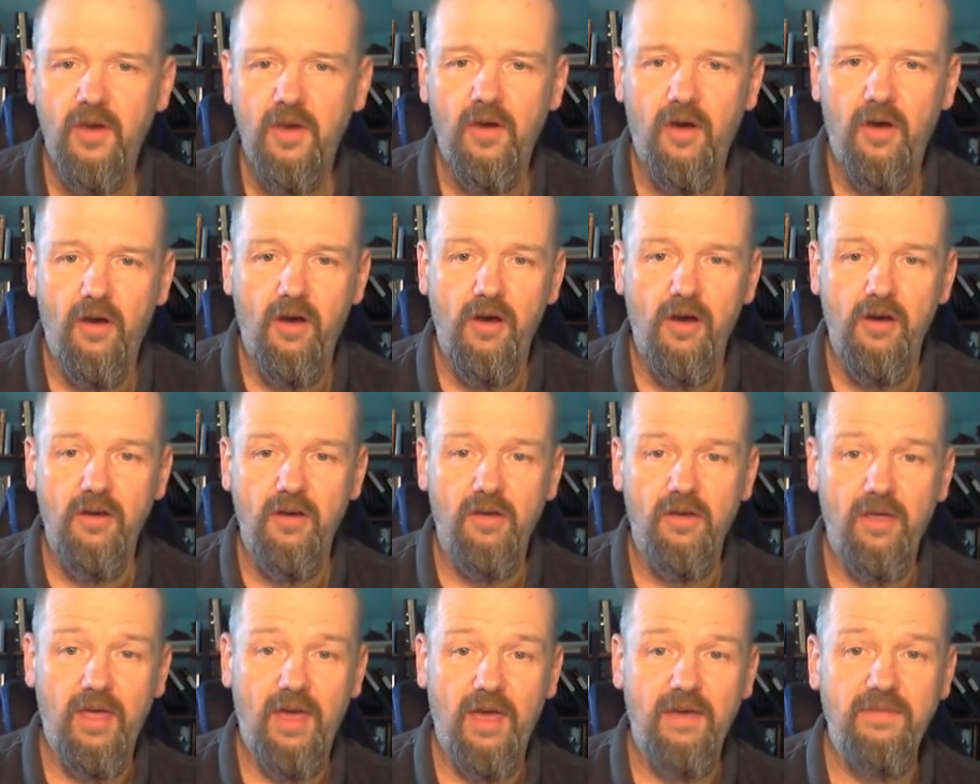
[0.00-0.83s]

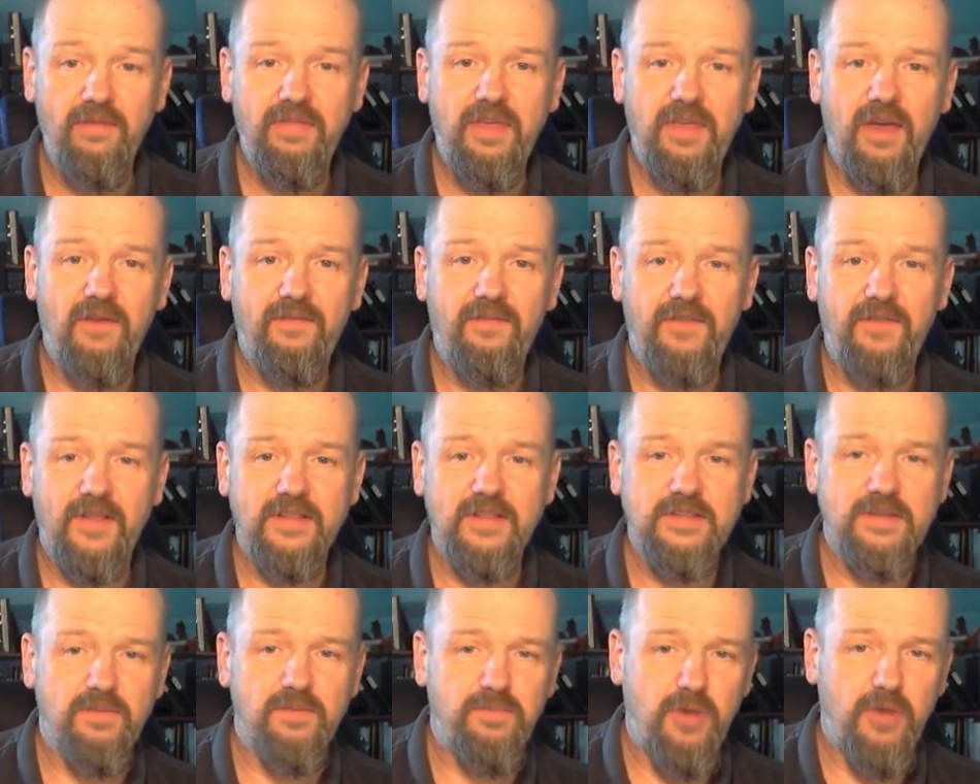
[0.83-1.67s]
all of the
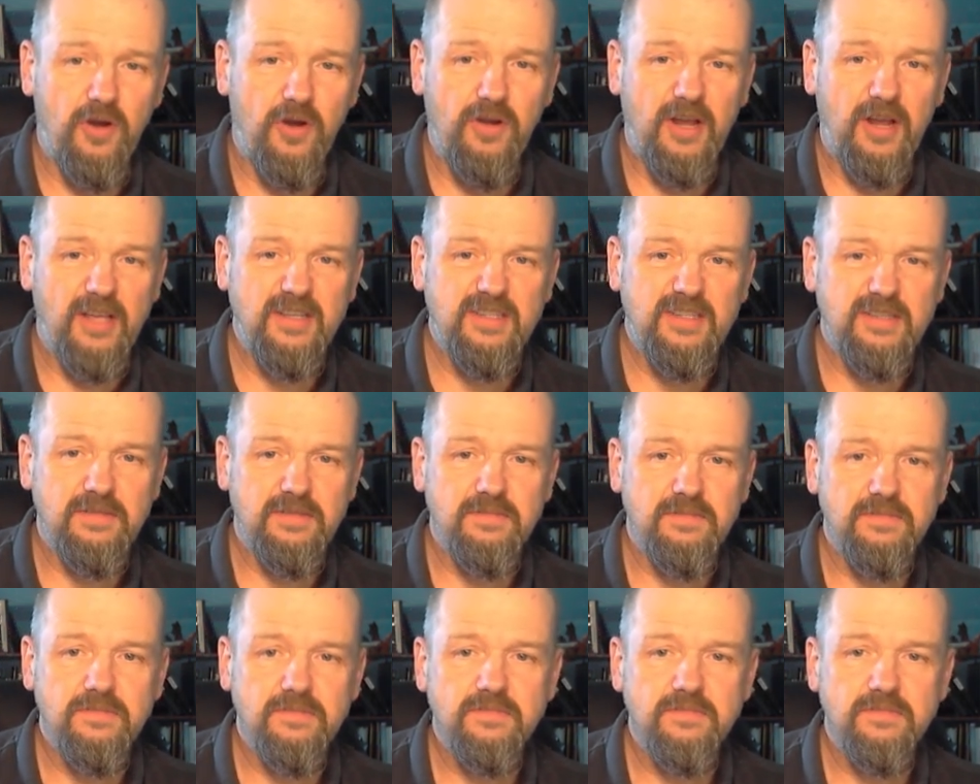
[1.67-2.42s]
offensive bonus.